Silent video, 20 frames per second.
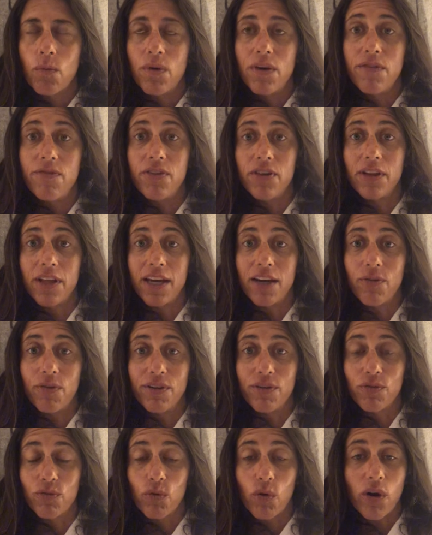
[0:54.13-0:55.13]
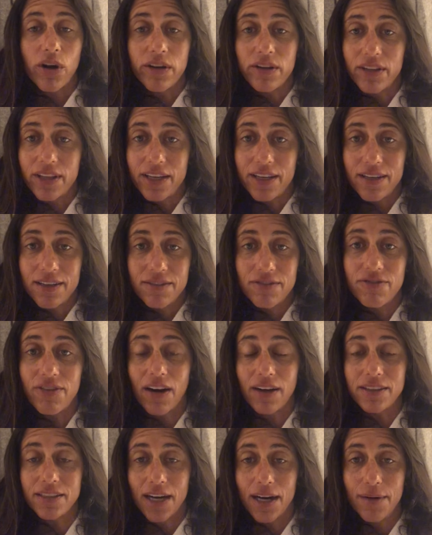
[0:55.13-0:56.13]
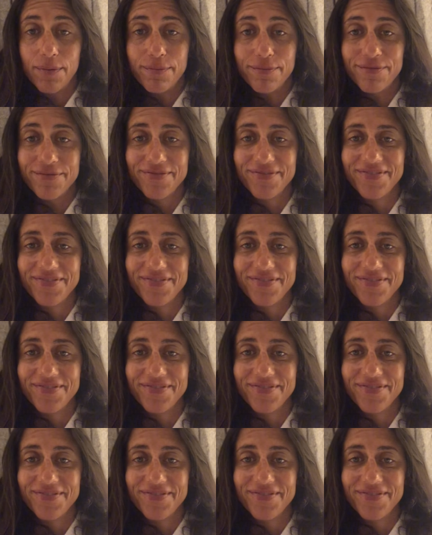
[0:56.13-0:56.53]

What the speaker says: we feel like we've really fucked up,